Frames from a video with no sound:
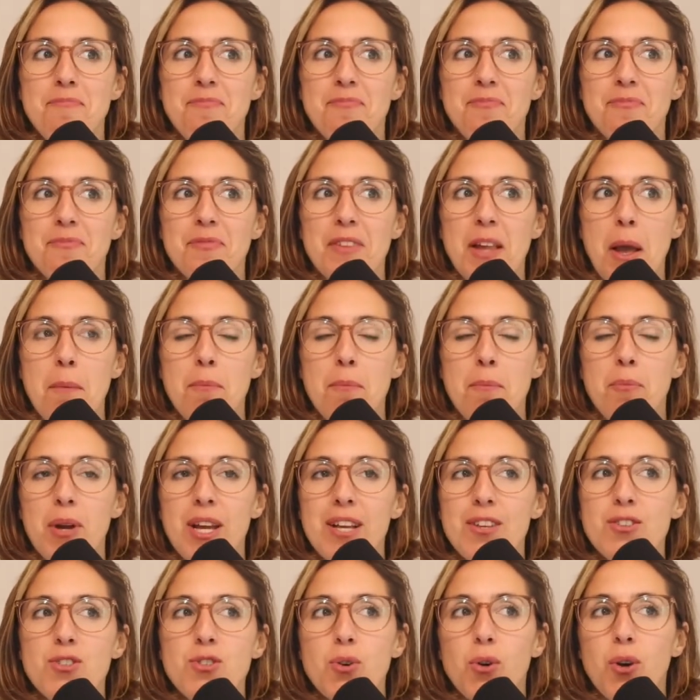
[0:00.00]
brings
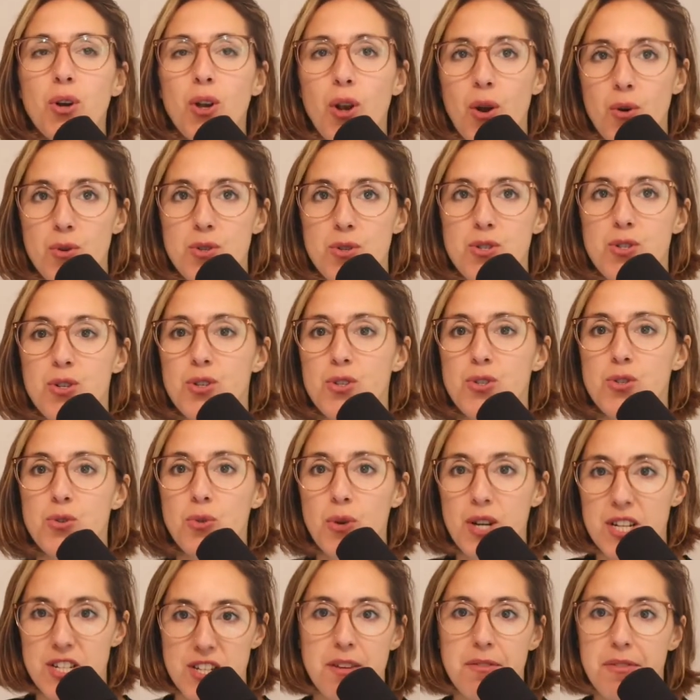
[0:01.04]
you closer to
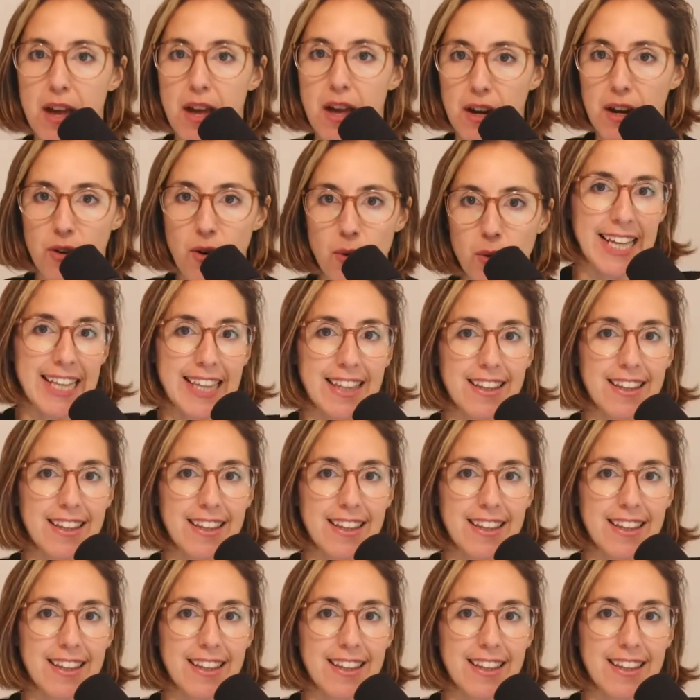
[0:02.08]
achieve that goal.